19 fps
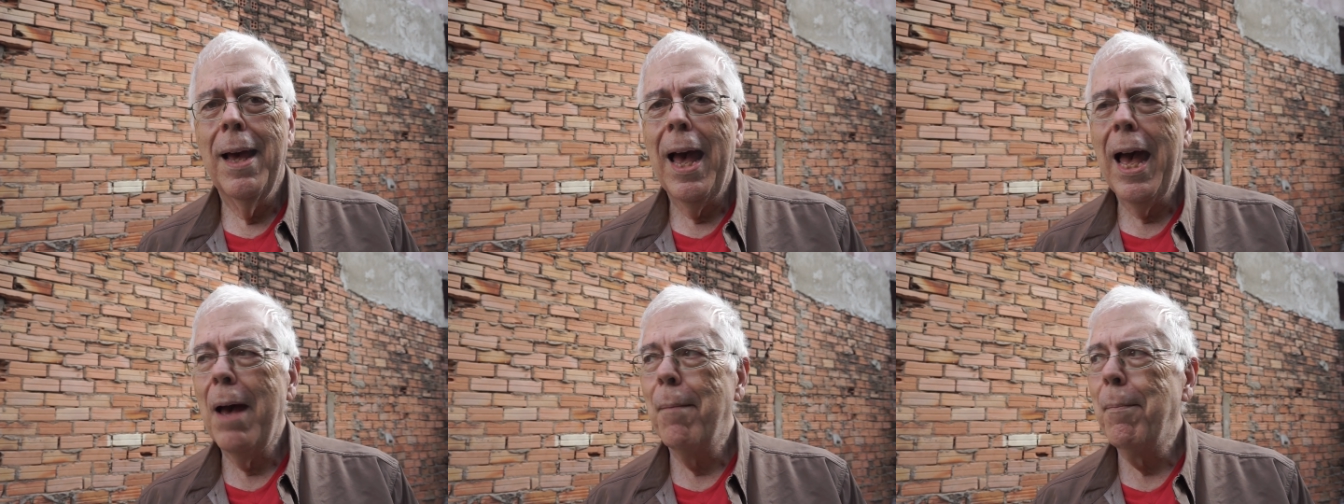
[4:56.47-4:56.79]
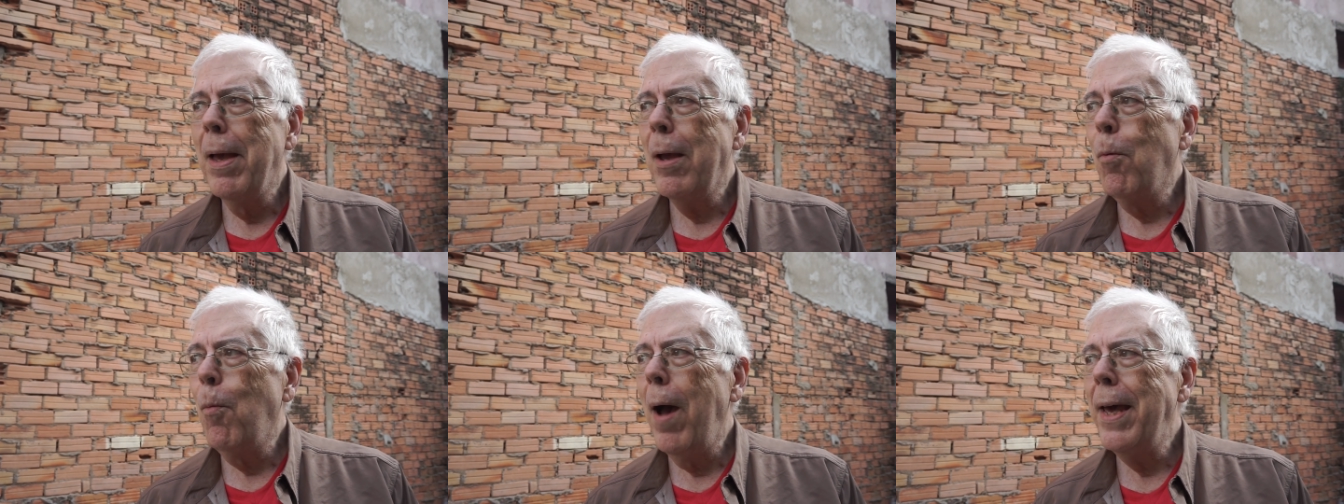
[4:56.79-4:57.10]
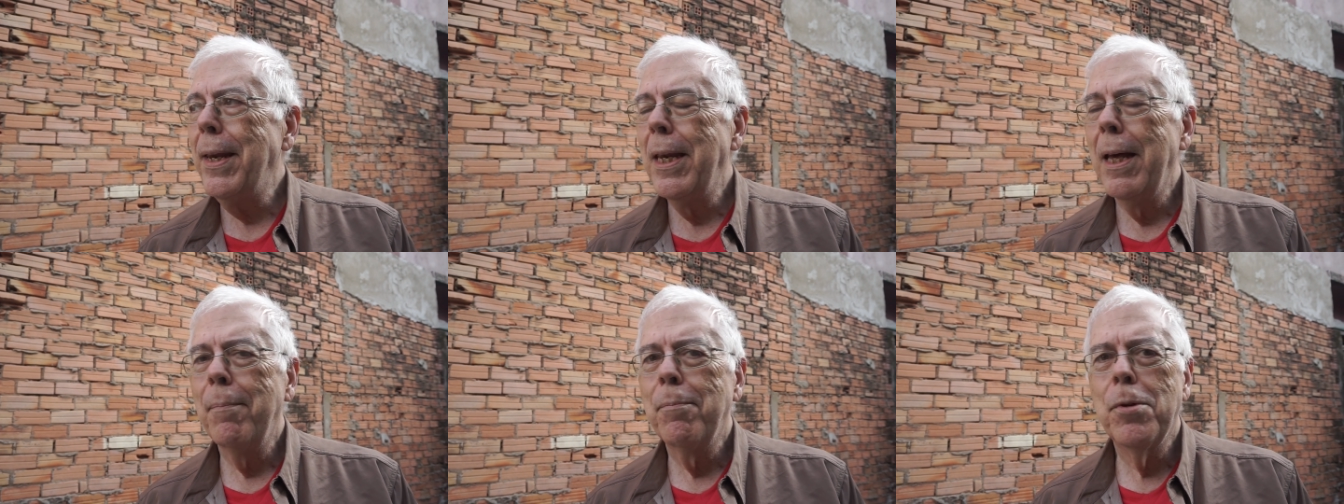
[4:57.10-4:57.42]
I may
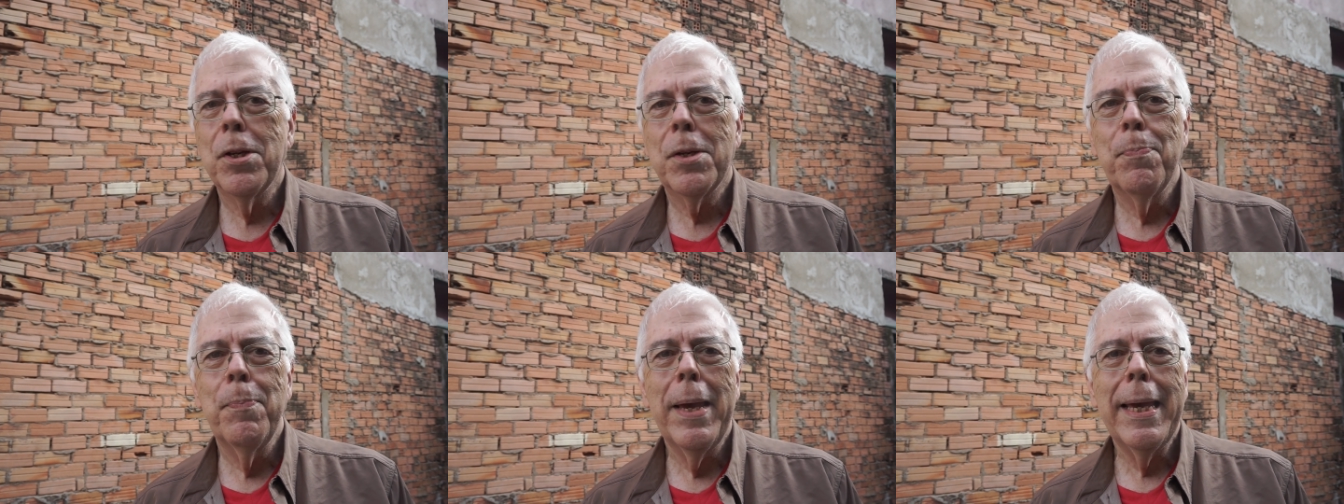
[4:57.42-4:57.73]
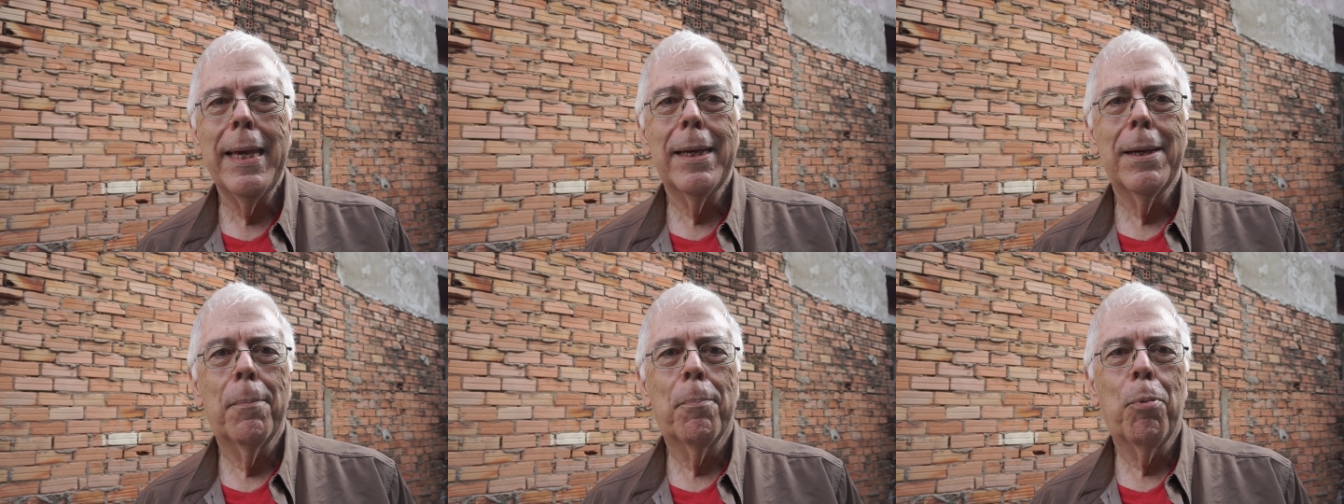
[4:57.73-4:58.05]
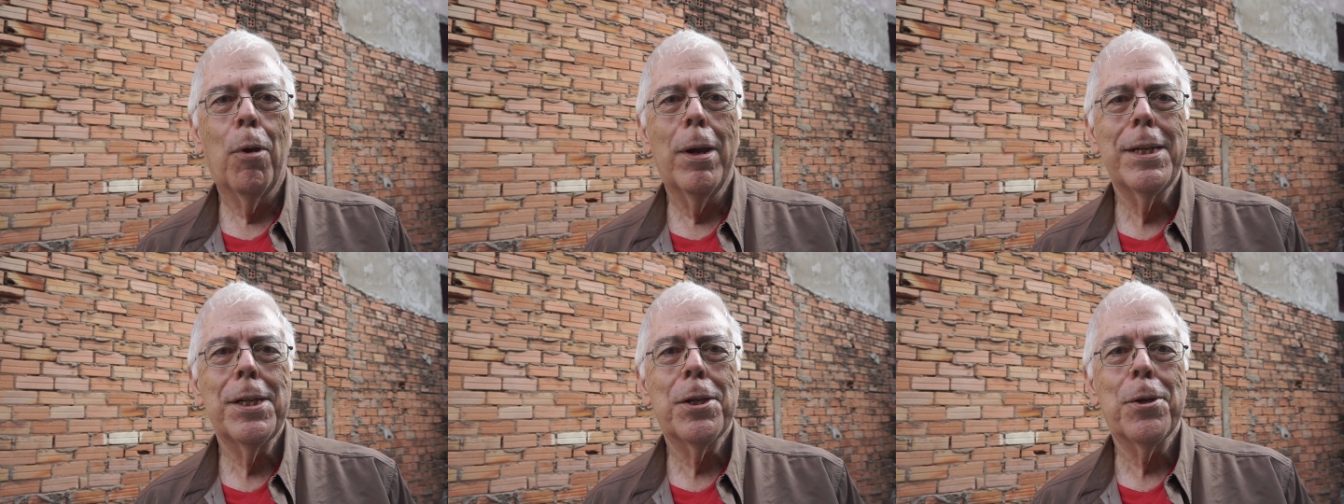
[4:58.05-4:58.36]
wind up just being a
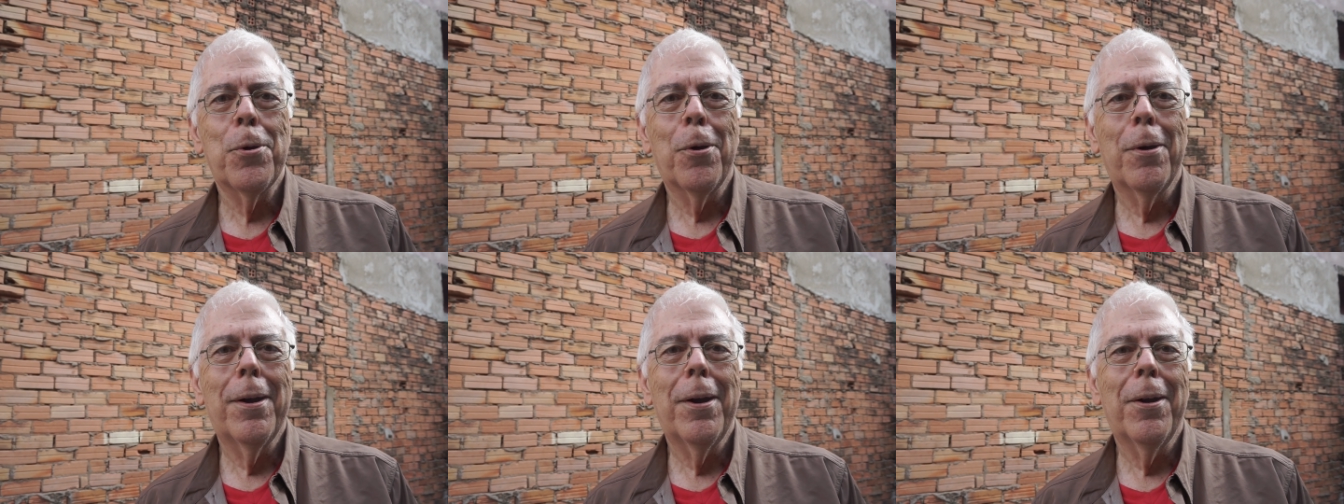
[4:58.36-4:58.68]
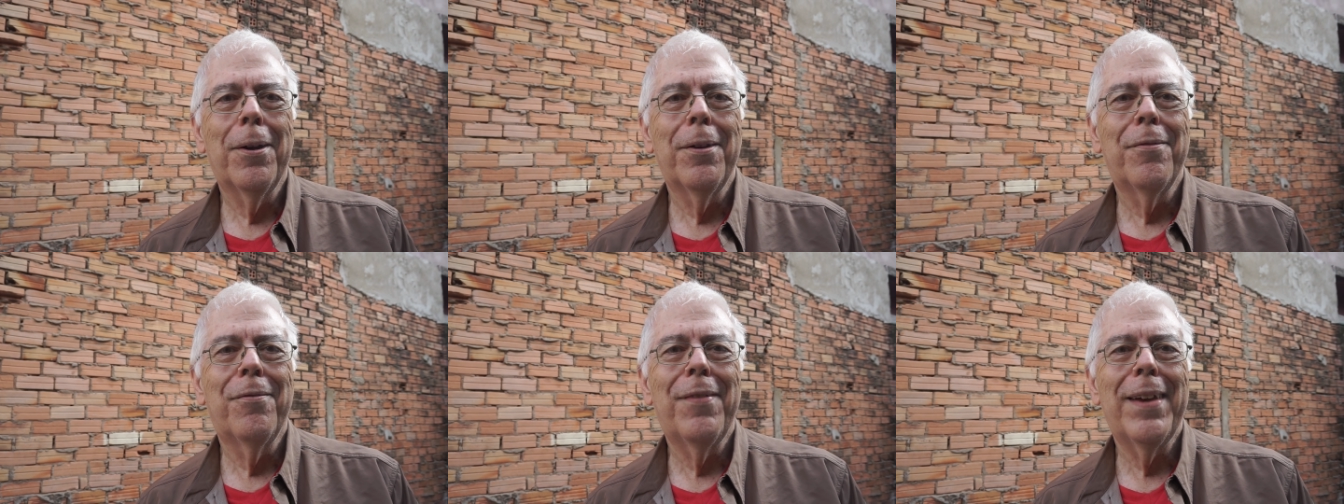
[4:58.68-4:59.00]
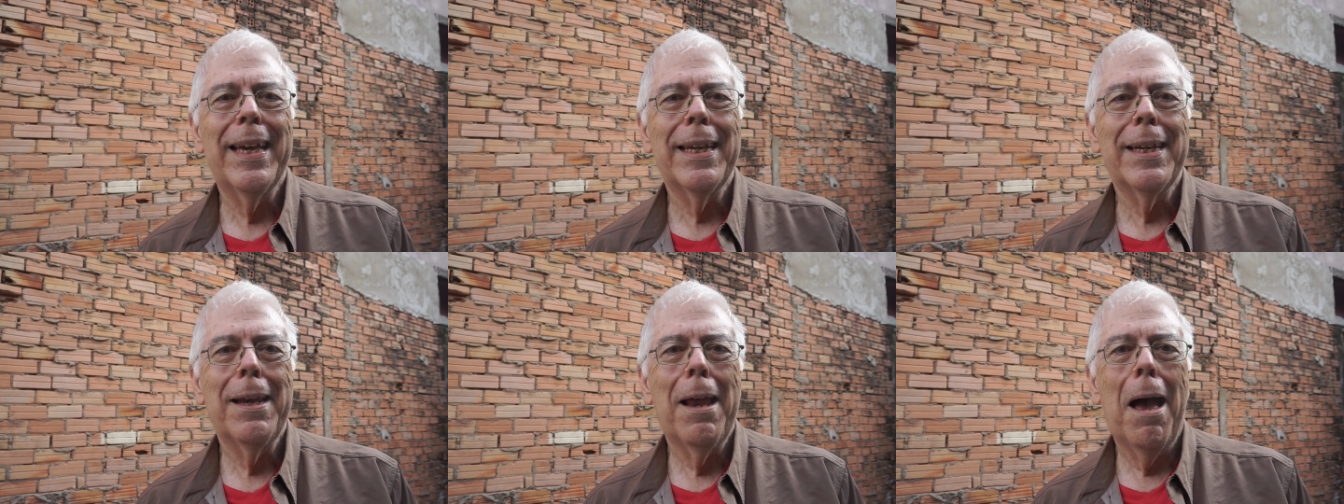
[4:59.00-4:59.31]
prisoner here in
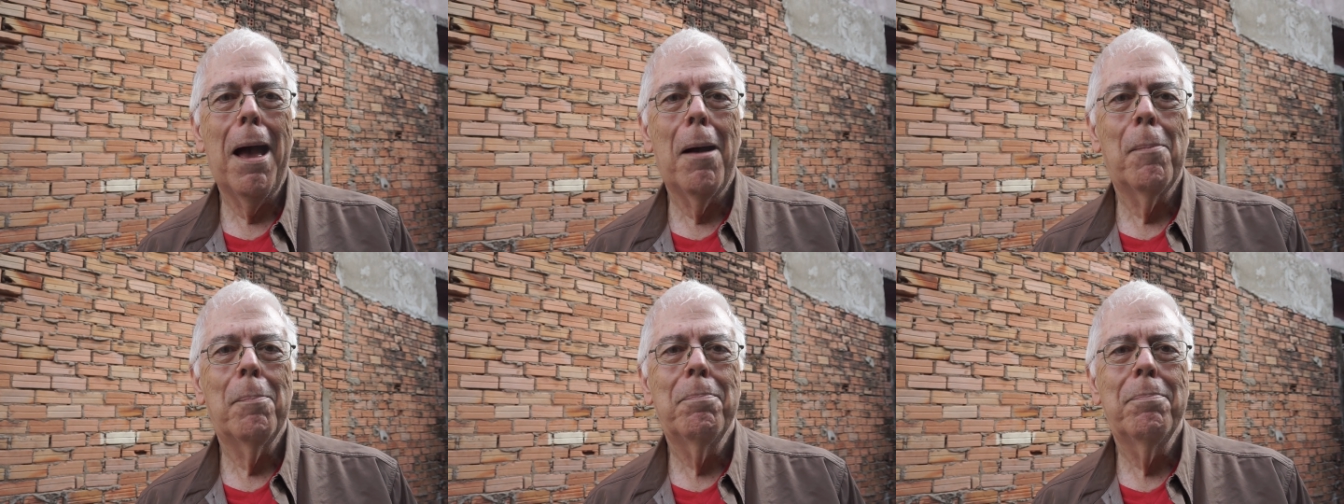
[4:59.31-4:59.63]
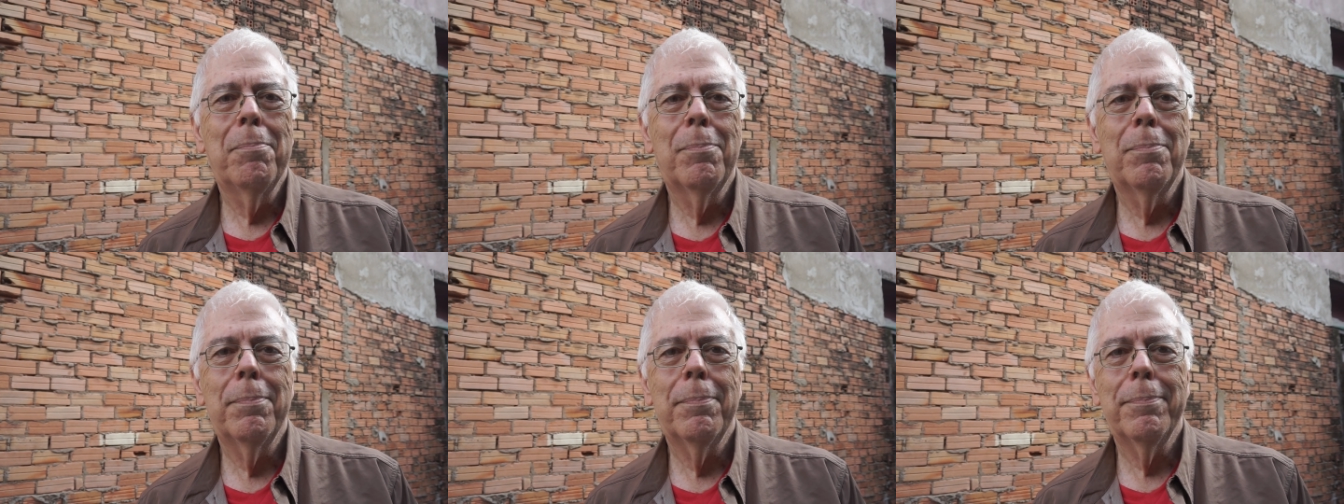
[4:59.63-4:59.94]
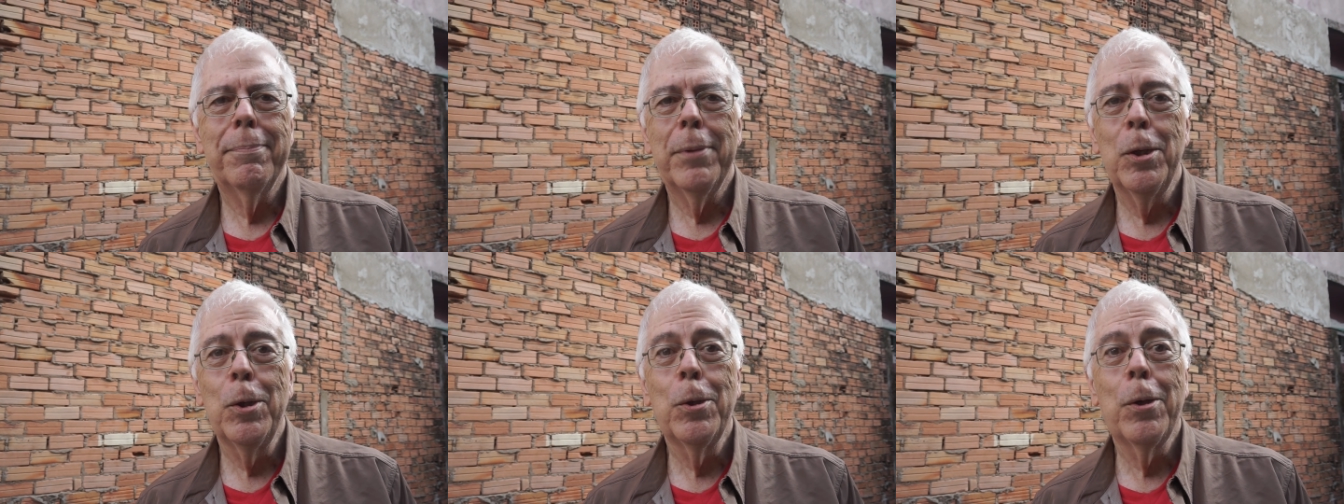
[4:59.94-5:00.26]
Vietnam.
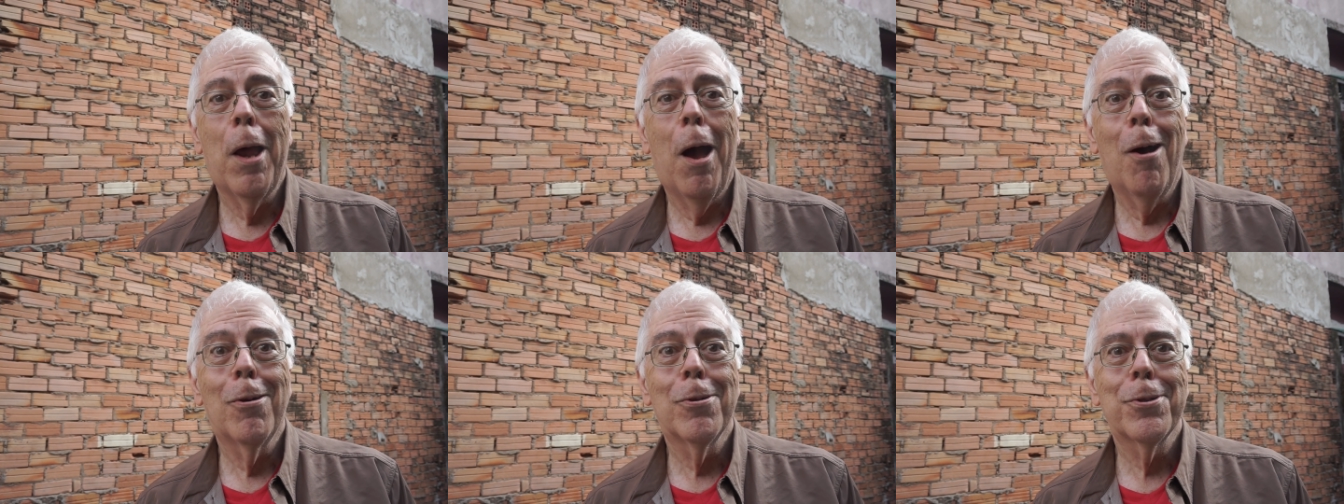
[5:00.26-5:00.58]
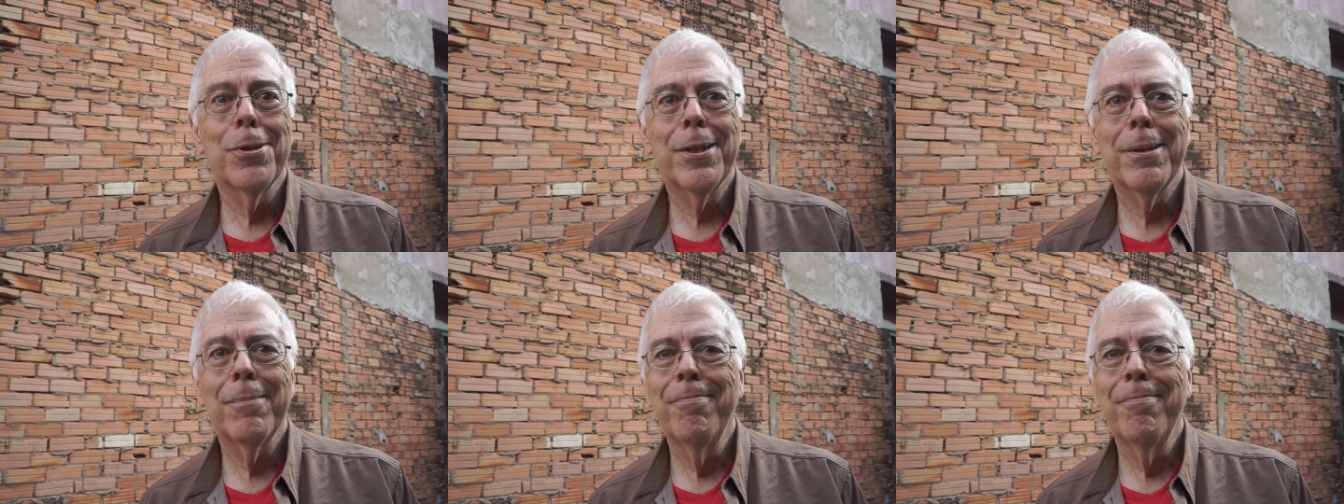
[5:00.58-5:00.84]
Who knows?